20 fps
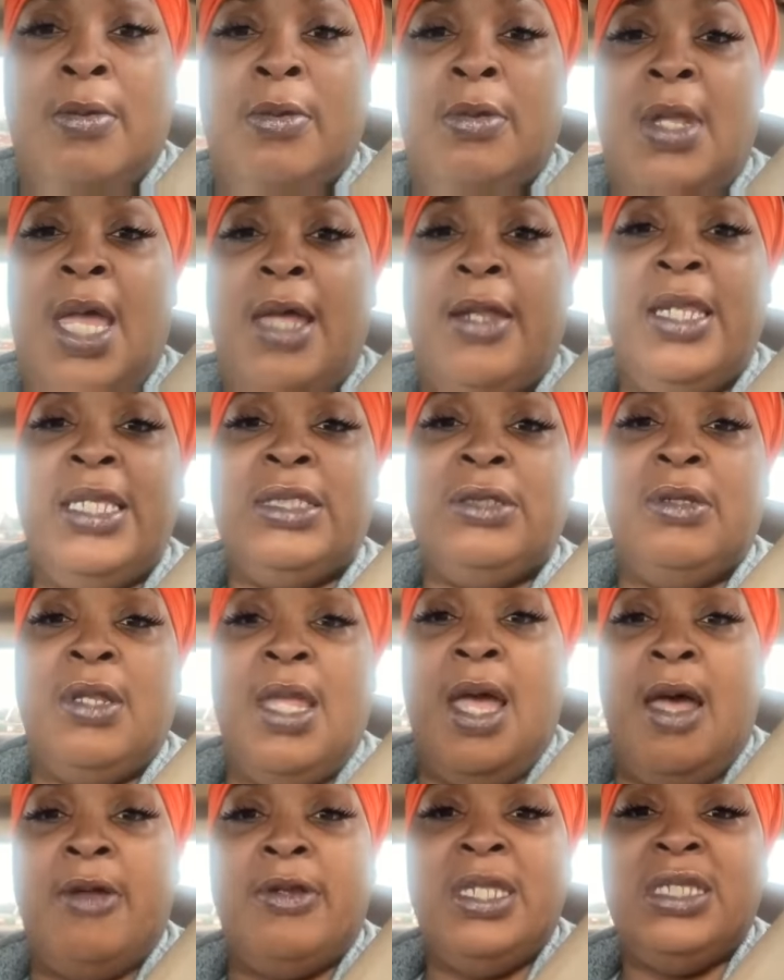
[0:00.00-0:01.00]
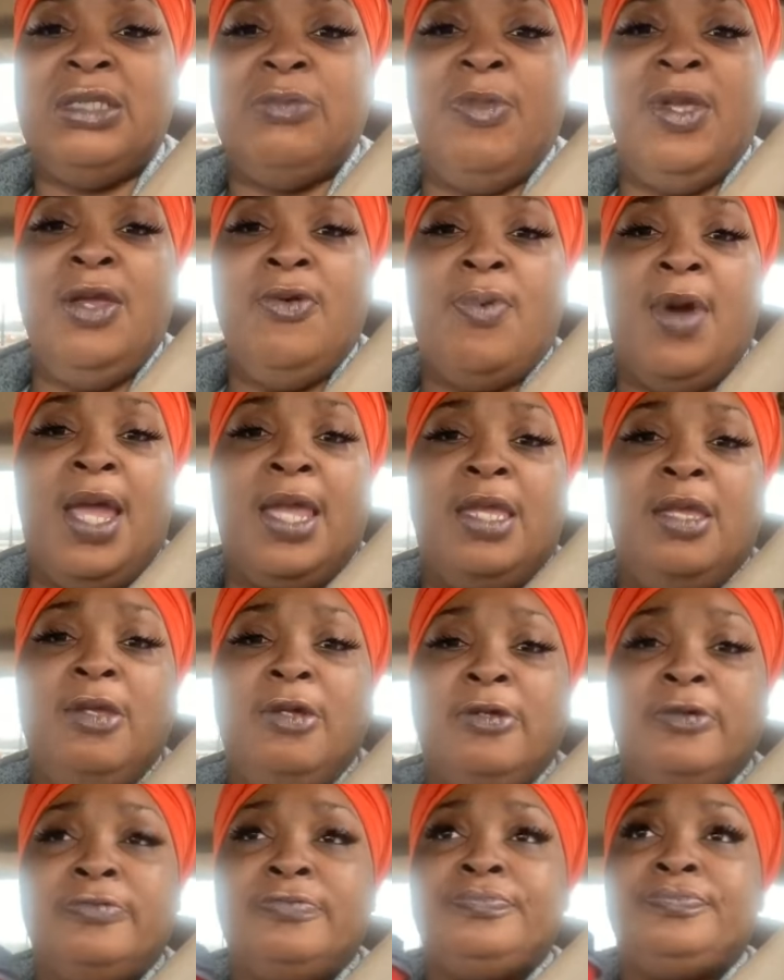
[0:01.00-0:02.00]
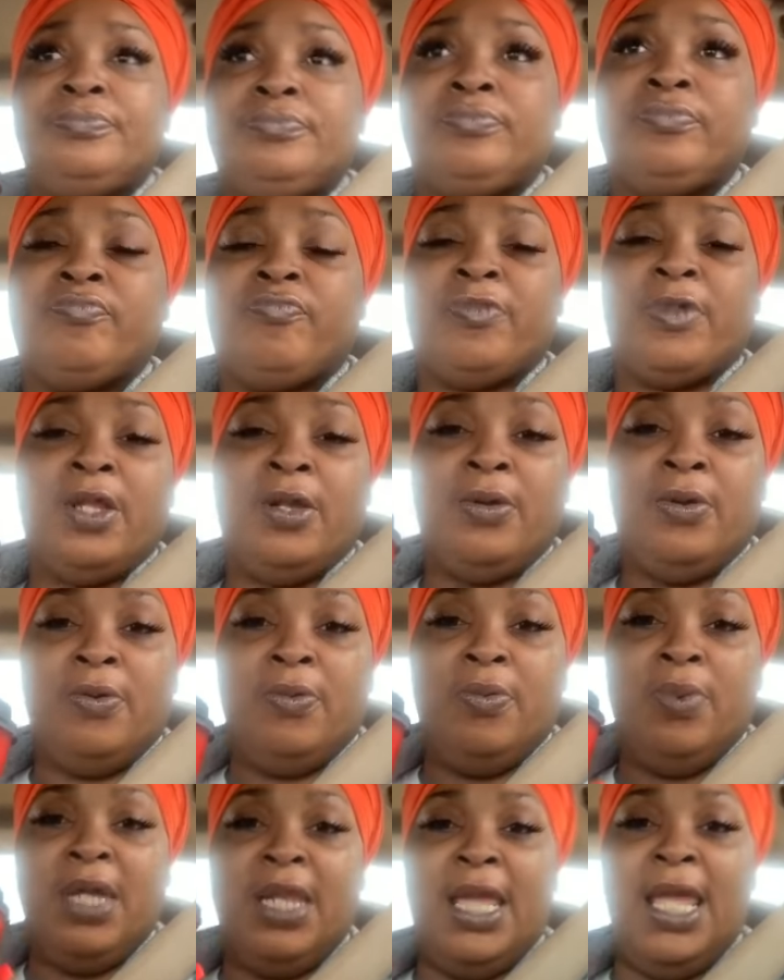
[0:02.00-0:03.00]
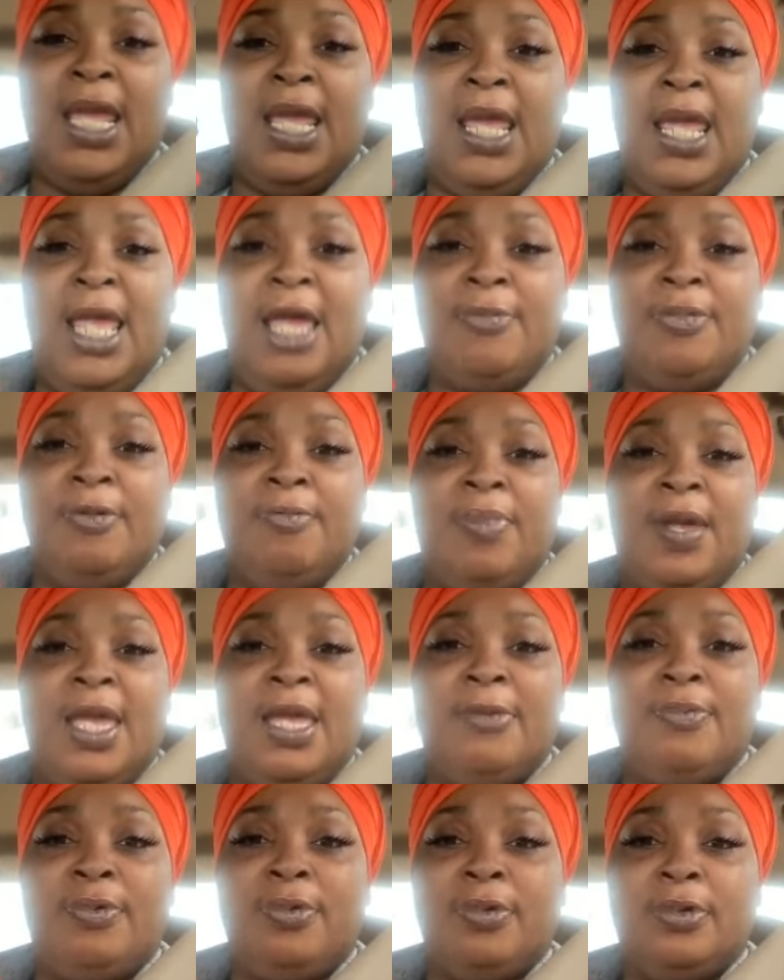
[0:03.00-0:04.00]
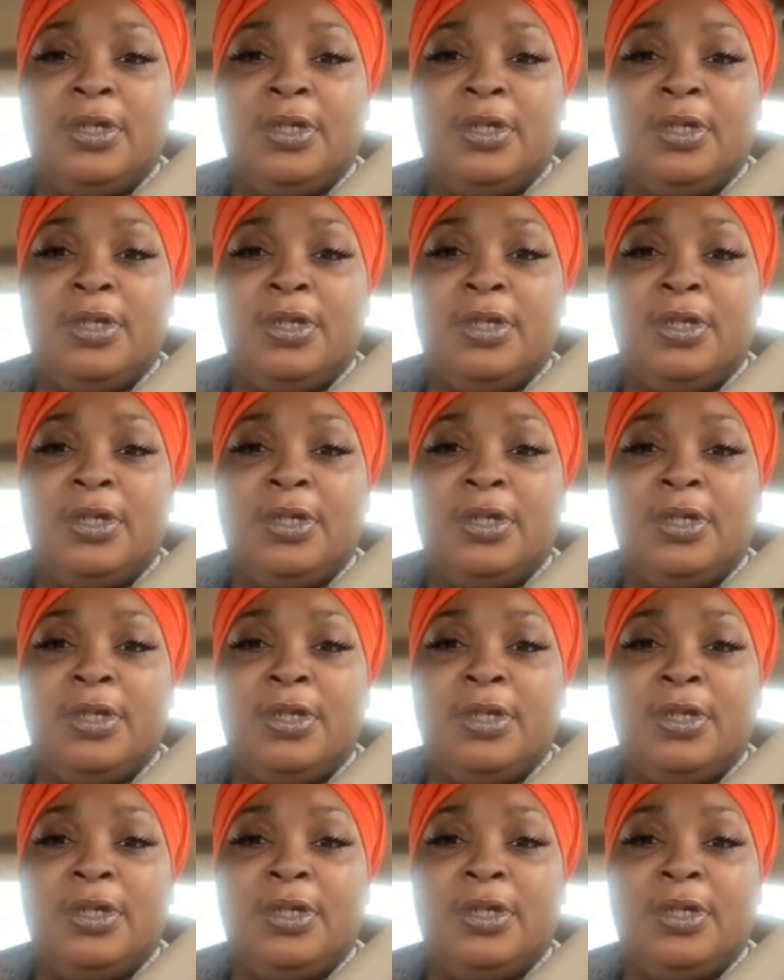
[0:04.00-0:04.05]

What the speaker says: No, this me right here. What had happened, baby?